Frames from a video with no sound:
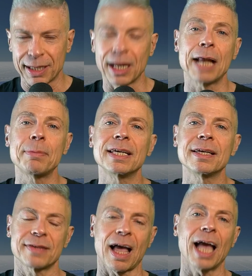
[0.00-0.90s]
It had been
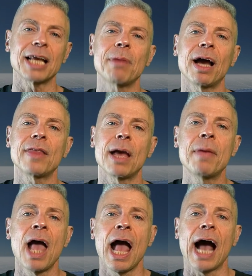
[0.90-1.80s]
designed by them
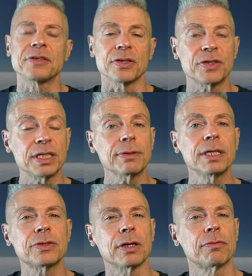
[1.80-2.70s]
as a
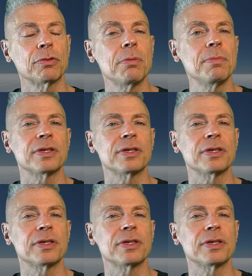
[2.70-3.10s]
series of rooms.